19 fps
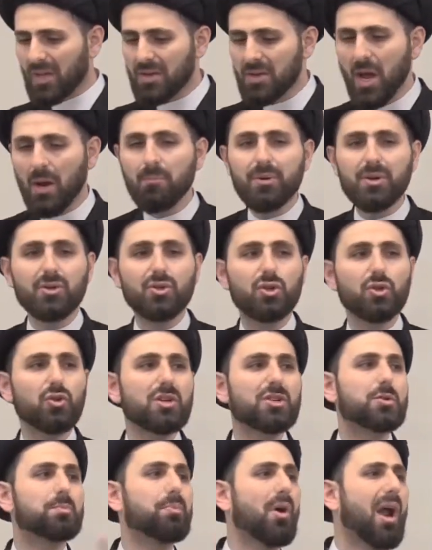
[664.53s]
Number two
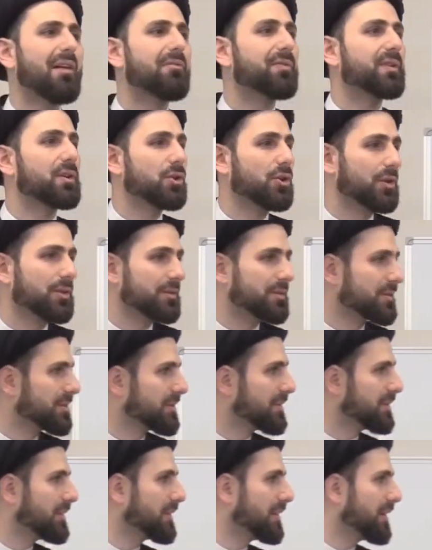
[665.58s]
is prophethood,
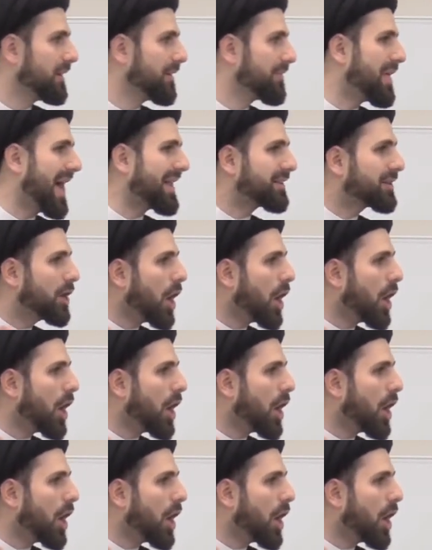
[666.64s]
that